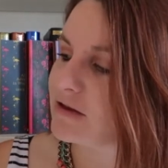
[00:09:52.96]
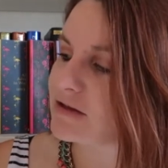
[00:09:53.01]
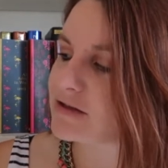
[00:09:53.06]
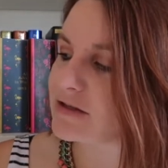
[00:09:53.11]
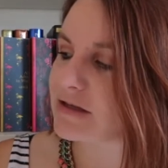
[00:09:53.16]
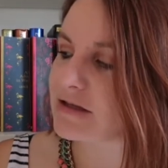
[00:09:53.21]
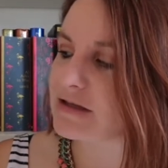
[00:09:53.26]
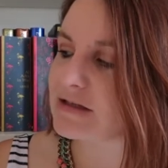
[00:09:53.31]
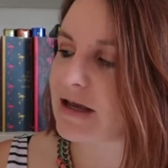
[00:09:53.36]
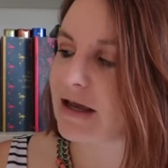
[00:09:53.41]

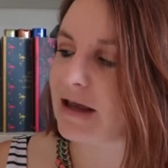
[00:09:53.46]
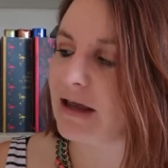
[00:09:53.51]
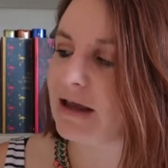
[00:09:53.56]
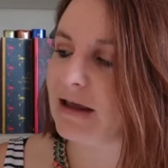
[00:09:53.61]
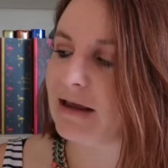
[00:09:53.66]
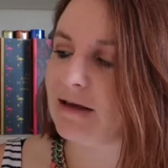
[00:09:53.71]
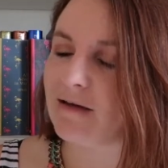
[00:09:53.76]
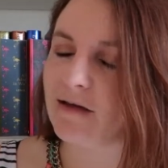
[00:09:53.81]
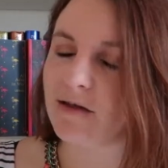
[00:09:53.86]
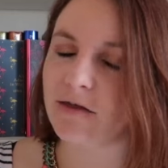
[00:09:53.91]
This is
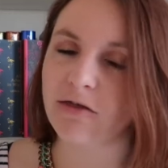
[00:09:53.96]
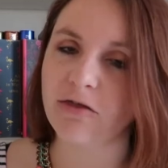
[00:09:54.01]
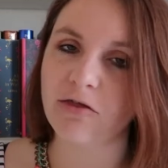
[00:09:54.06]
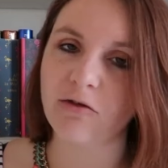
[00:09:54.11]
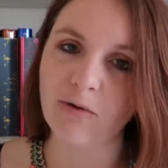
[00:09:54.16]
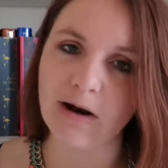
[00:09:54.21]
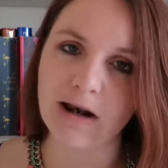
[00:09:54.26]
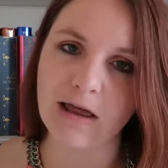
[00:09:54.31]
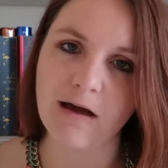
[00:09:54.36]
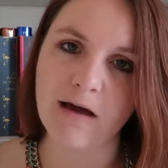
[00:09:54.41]
a
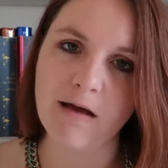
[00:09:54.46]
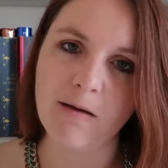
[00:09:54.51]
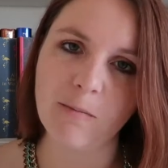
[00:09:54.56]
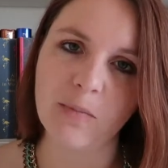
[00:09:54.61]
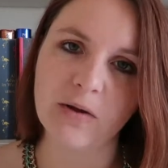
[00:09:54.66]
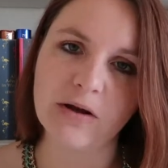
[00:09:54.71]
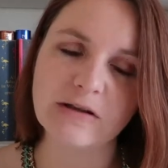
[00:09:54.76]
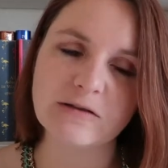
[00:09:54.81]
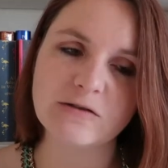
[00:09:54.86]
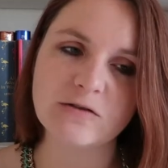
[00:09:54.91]
thriller,
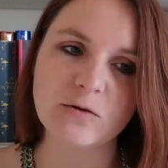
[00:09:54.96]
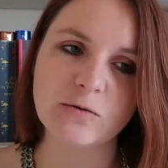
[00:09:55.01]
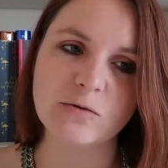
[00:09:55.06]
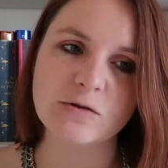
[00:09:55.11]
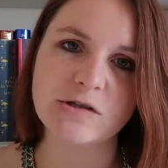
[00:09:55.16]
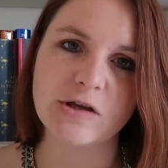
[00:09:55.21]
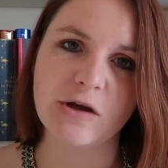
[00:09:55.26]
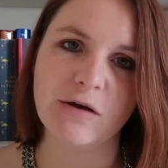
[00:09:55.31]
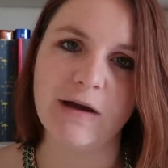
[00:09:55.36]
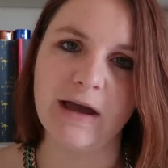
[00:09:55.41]
but it's
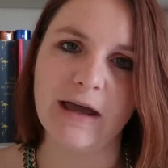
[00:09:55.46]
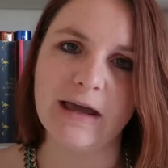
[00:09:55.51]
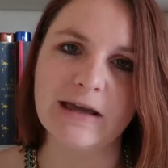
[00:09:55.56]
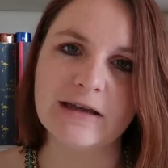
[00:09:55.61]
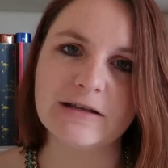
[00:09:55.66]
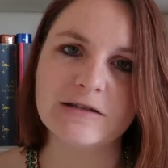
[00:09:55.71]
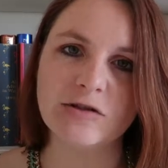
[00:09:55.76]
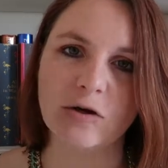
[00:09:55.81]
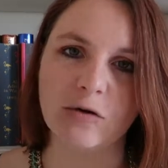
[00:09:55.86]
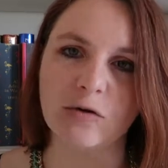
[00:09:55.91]
also a
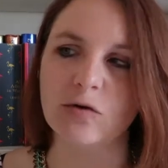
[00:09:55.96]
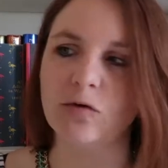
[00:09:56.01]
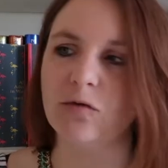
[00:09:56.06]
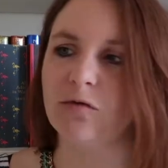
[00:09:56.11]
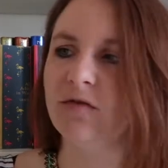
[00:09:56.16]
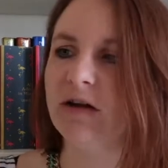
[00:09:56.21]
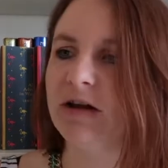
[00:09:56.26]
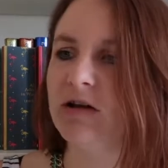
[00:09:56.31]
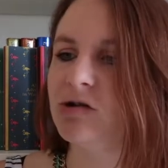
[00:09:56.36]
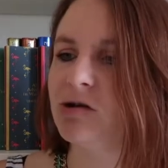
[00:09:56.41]
historical
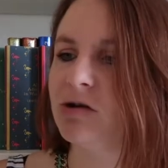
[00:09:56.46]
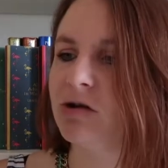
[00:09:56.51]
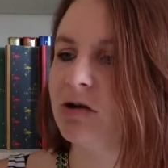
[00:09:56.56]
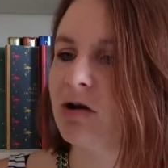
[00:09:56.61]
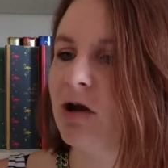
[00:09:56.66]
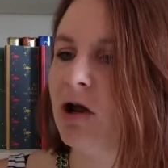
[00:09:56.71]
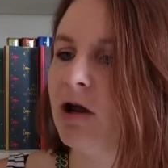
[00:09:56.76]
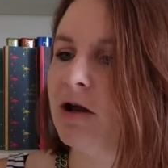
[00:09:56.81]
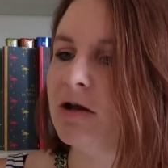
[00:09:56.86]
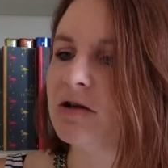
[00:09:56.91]

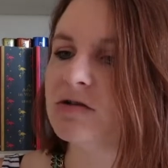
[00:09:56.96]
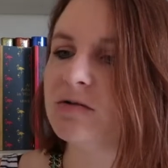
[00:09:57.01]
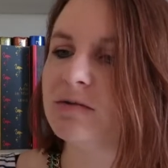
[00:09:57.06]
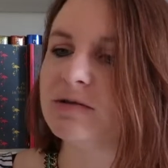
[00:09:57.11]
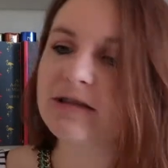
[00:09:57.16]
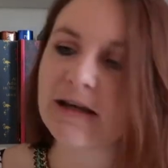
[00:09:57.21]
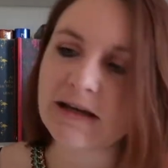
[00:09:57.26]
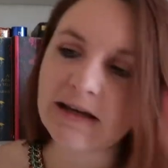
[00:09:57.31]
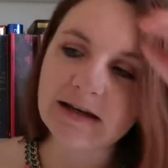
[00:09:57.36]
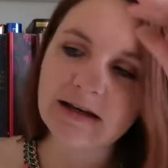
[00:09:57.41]
fiction. So
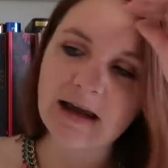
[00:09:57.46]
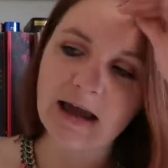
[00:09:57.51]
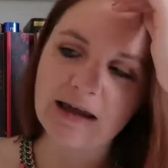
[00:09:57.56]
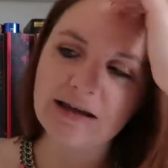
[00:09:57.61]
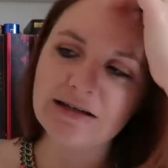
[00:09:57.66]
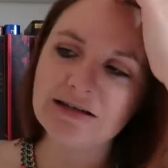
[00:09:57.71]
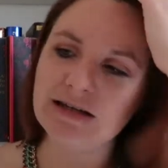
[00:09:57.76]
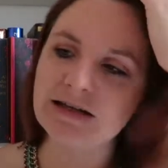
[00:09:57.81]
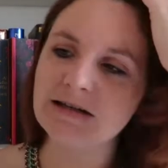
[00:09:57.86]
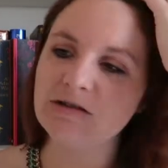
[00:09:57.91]
it's set in
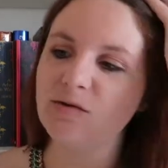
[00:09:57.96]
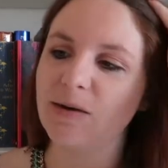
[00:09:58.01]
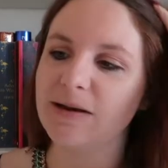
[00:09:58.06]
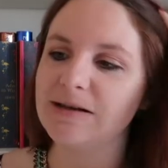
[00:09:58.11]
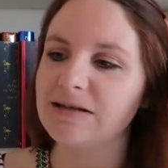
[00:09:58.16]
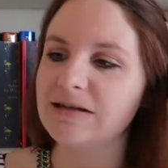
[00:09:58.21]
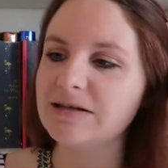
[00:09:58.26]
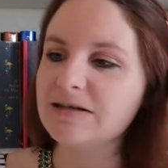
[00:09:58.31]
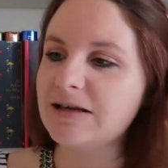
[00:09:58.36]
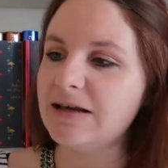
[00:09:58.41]

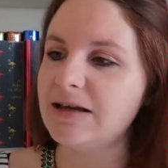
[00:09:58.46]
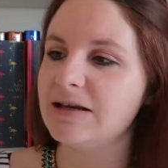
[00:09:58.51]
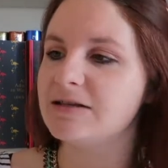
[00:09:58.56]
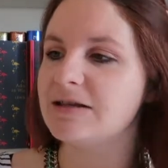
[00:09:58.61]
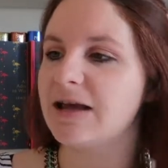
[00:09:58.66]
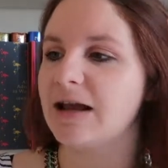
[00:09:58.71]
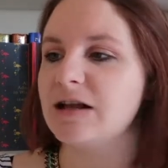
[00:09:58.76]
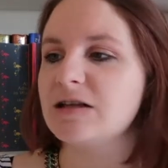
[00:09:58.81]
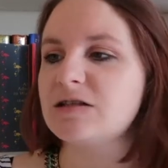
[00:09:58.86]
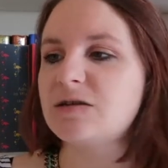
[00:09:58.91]
1826,
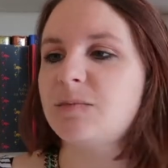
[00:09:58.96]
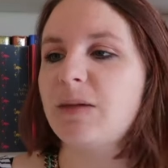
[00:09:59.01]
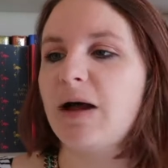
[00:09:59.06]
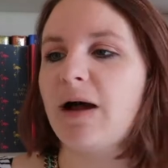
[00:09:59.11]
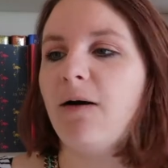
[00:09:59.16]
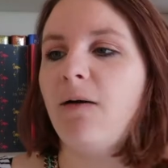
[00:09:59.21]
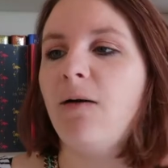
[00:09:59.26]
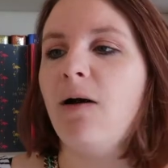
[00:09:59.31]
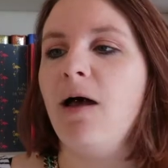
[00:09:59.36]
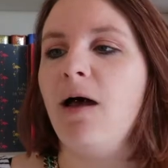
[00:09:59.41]
and it's
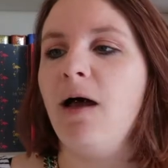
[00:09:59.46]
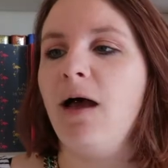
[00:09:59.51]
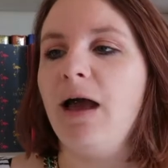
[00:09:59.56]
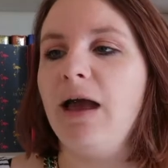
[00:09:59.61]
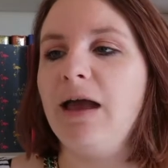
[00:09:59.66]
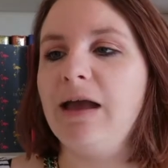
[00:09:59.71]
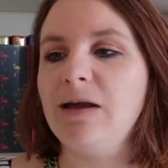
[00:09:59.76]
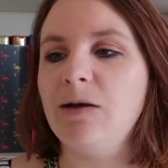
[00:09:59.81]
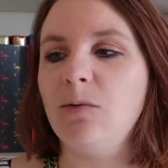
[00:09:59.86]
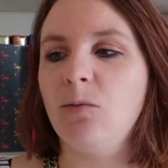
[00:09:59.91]
about
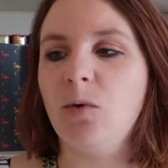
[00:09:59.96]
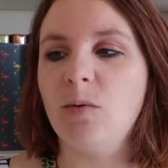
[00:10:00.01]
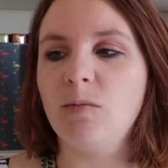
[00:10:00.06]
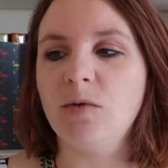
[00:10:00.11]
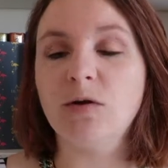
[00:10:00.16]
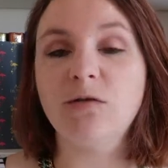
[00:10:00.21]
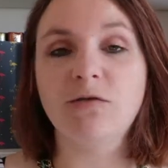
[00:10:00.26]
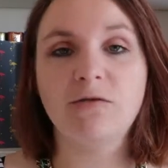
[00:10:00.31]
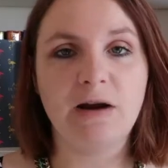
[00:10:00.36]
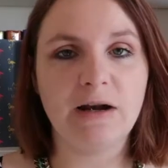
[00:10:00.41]
a
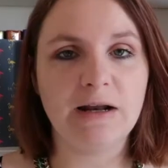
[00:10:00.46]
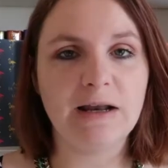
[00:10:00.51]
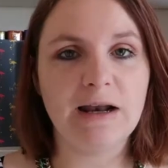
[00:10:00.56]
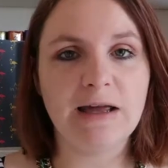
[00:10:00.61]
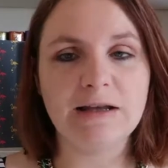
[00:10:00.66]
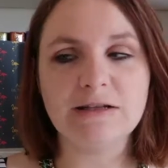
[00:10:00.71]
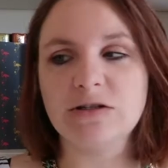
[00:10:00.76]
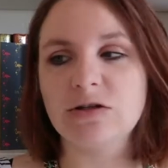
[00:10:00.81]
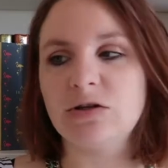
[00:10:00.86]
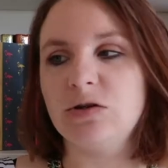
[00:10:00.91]
woman, Franny
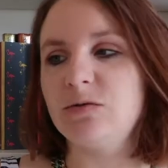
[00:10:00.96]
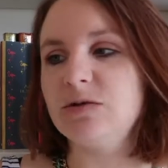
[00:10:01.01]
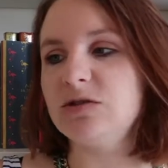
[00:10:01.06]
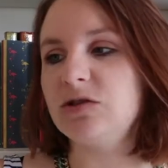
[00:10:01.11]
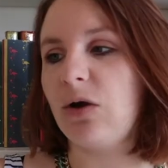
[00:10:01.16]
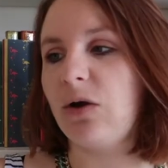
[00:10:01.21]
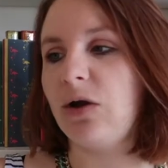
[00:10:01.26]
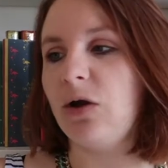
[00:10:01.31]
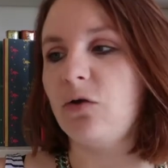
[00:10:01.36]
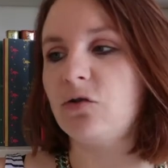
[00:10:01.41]
Langton, who is
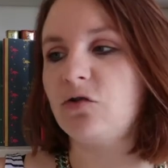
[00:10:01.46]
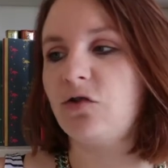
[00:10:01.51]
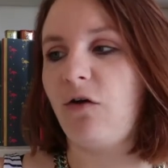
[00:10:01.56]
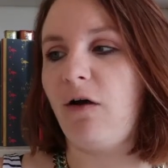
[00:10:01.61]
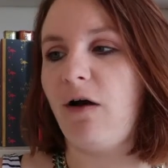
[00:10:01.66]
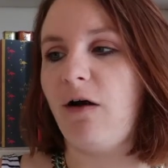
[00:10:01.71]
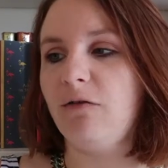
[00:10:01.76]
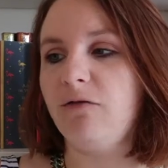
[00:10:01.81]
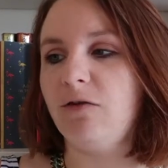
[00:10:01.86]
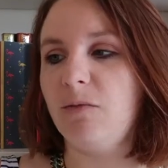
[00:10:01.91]
going on
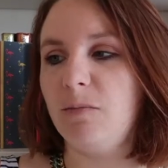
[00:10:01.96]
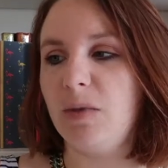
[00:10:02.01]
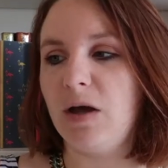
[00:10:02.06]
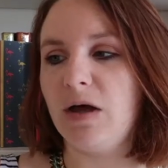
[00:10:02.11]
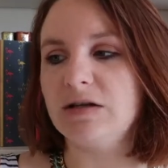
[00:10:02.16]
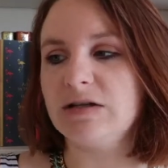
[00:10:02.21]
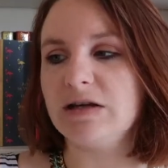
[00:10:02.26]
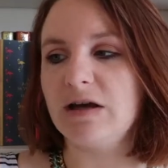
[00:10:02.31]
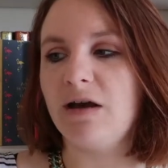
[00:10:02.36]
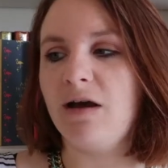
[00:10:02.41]
trial for
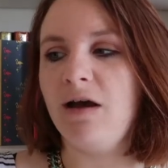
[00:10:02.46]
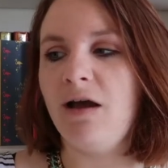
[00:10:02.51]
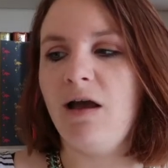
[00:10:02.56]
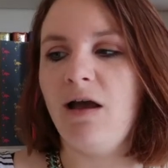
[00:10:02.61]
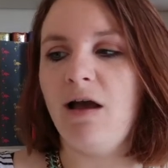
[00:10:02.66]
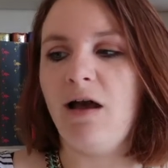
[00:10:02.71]
murder.